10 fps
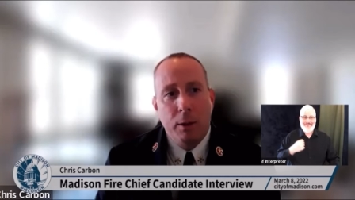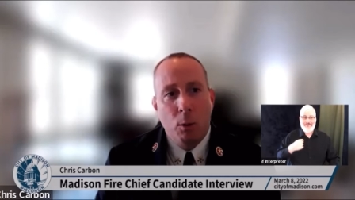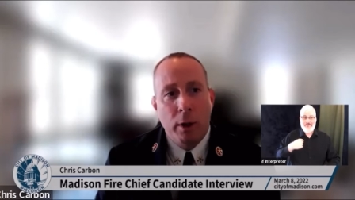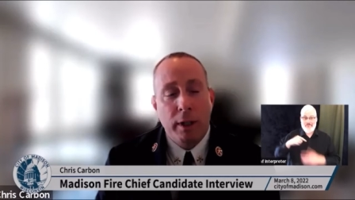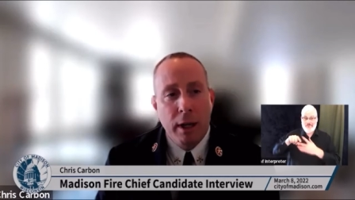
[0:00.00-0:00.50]

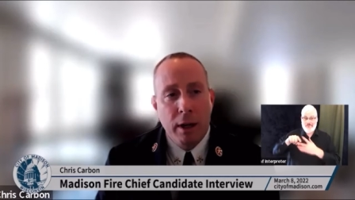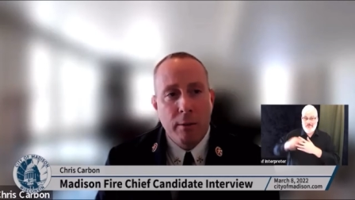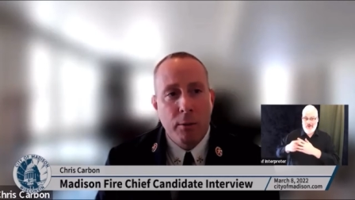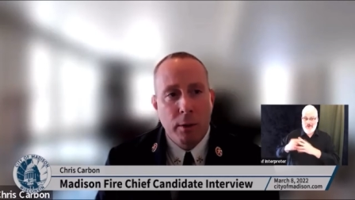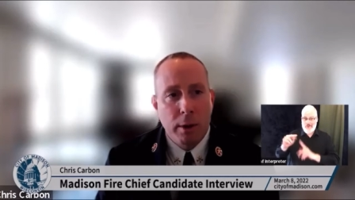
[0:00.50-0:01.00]
Worked there
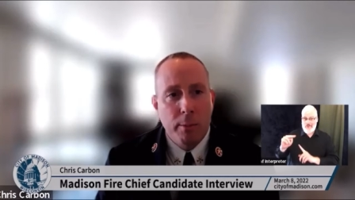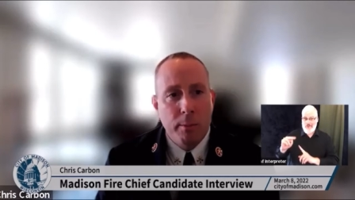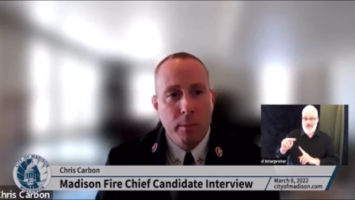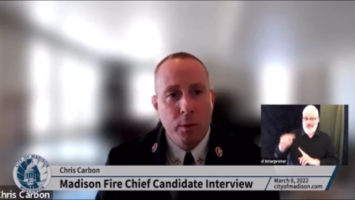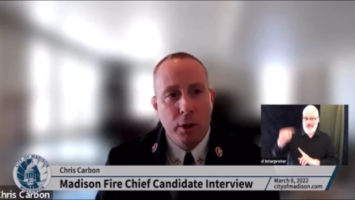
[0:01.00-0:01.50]

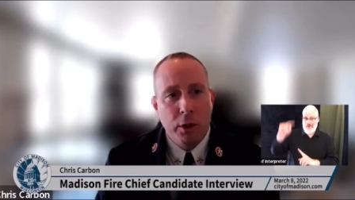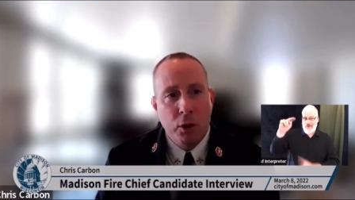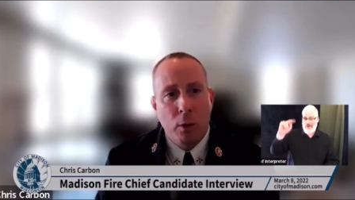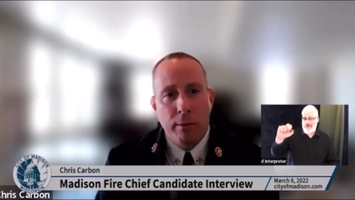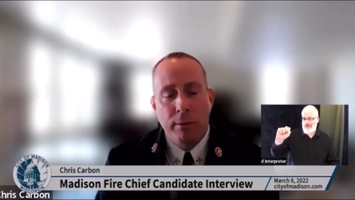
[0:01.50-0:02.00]
for just
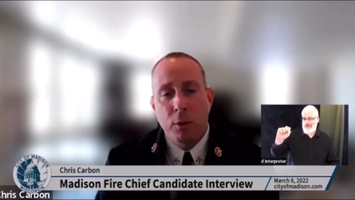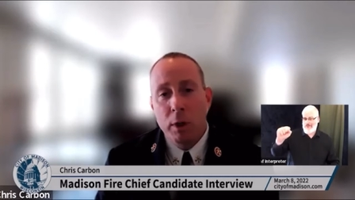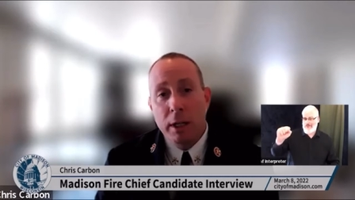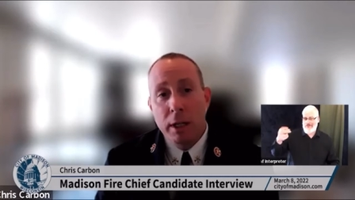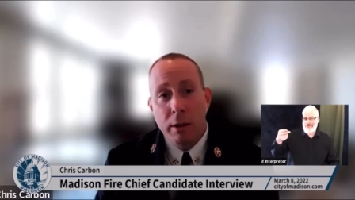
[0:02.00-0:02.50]
short of
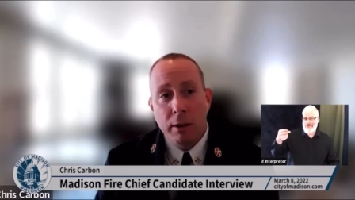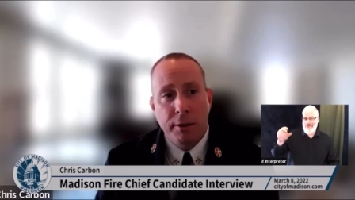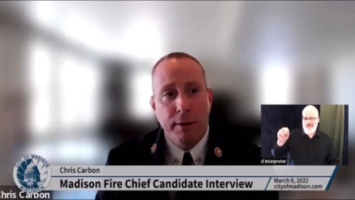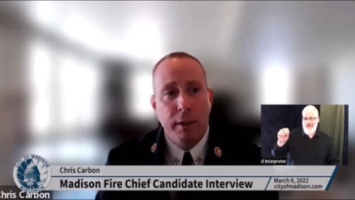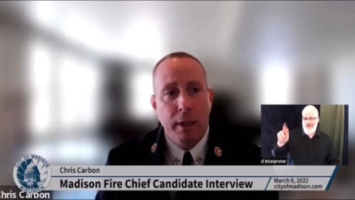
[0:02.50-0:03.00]
three
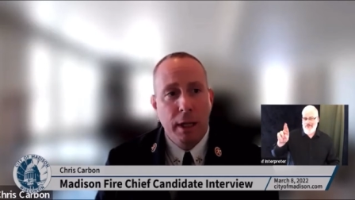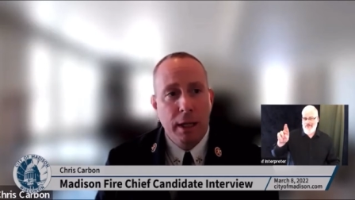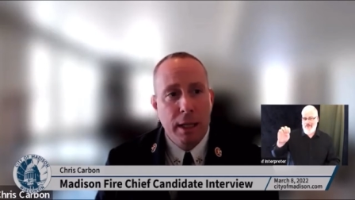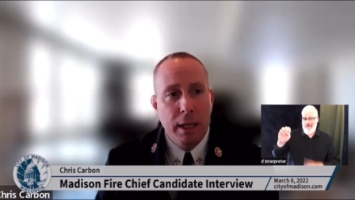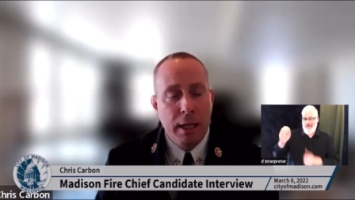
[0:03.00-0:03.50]
years,
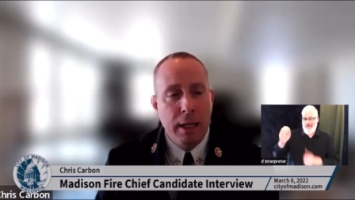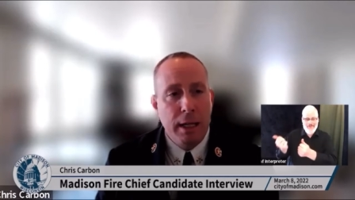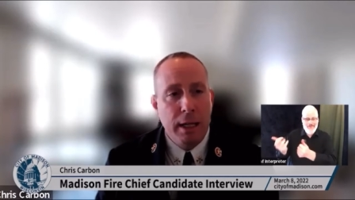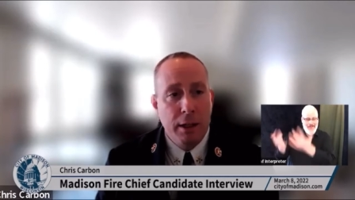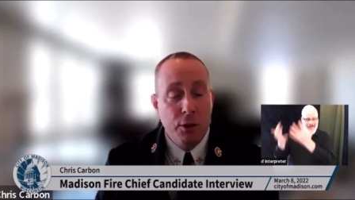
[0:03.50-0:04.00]
and
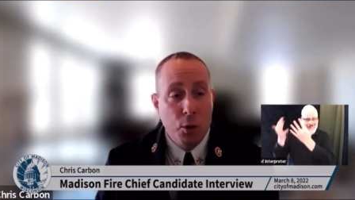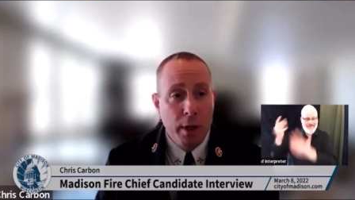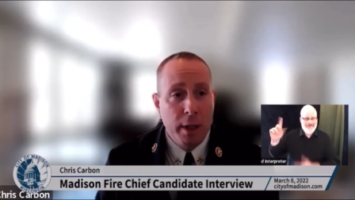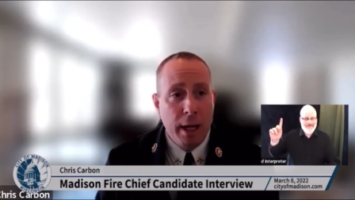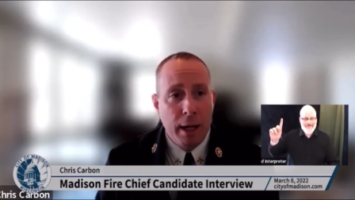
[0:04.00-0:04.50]
then and
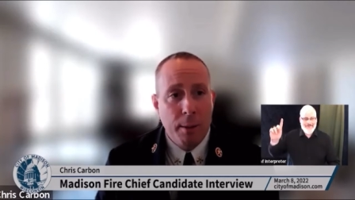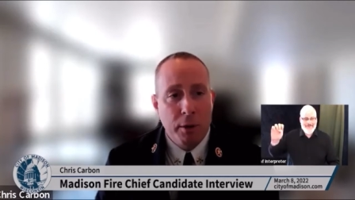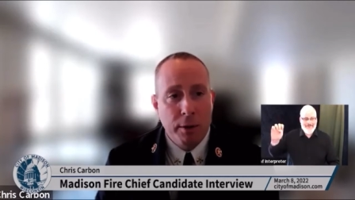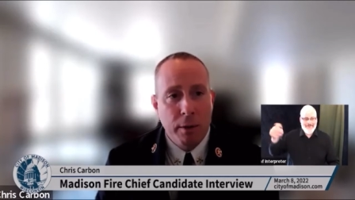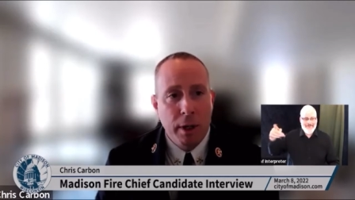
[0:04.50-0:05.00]
enjoyed that
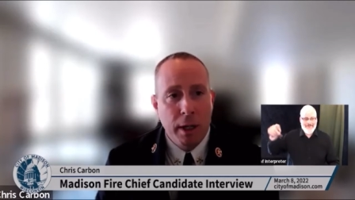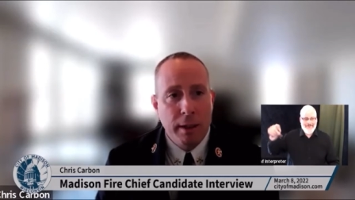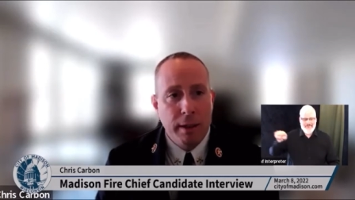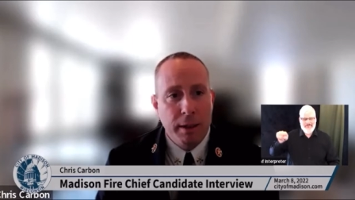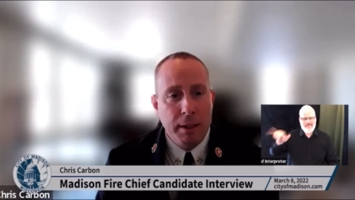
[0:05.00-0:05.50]
opportunity
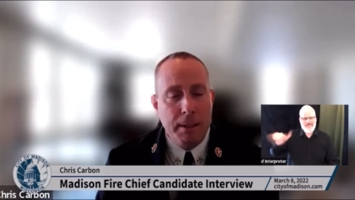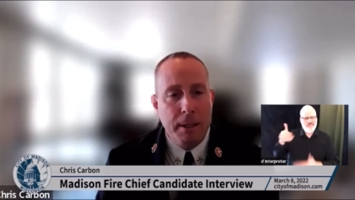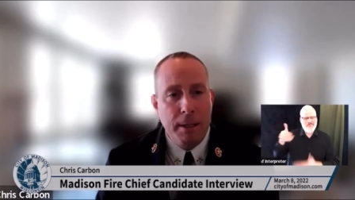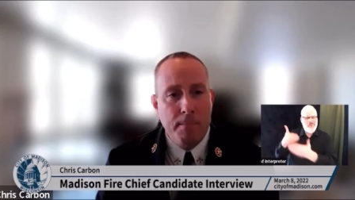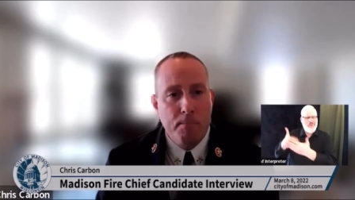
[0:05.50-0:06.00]
to
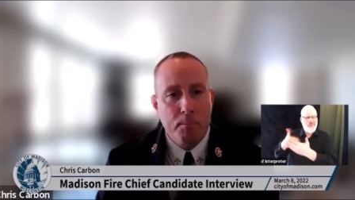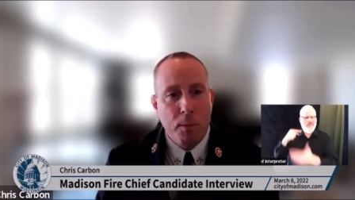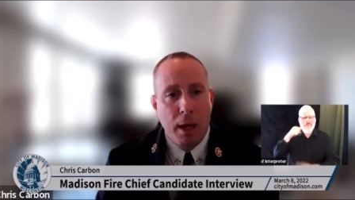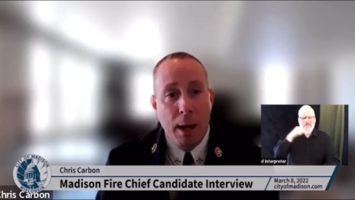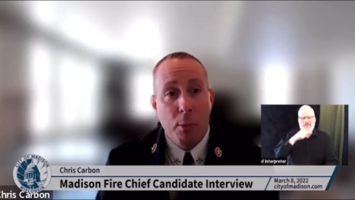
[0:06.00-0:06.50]
um,
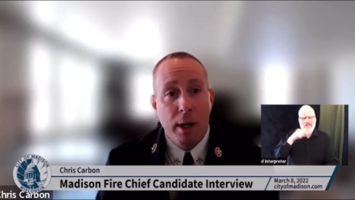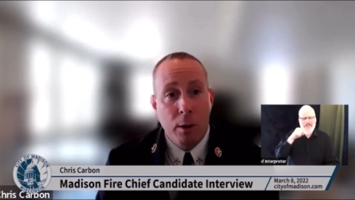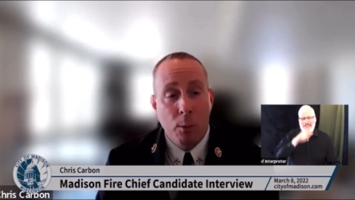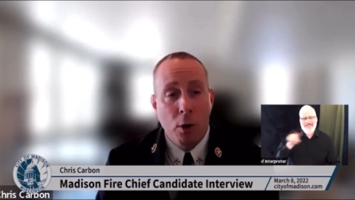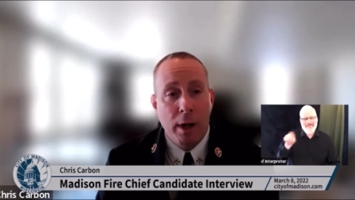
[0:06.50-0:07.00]
operate
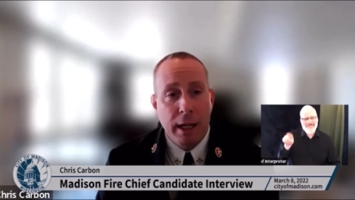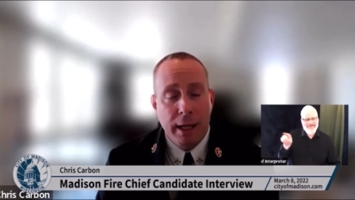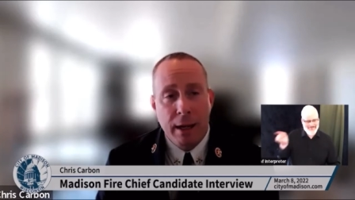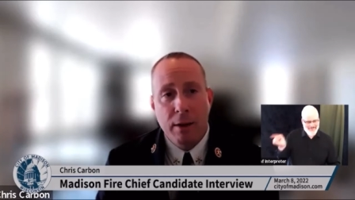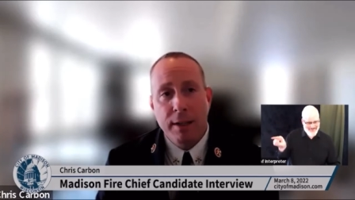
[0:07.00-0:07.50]
in the Milwaukee
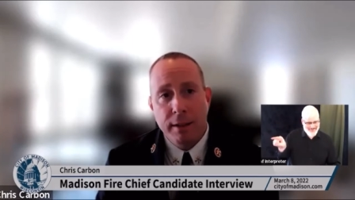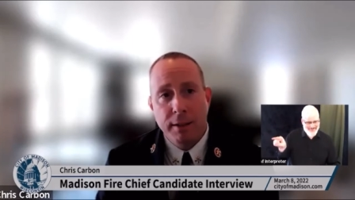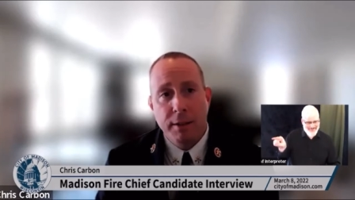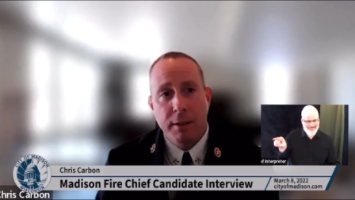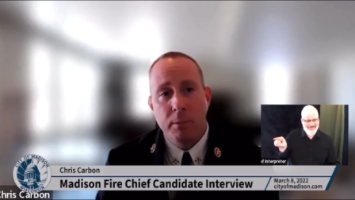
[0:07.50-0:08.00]
County
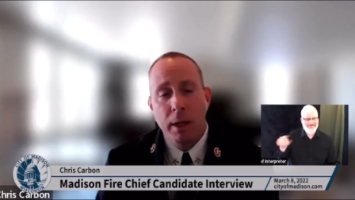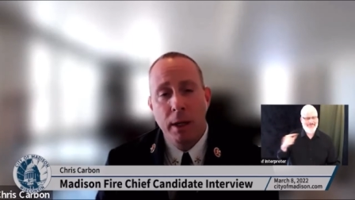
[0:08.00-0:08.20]
system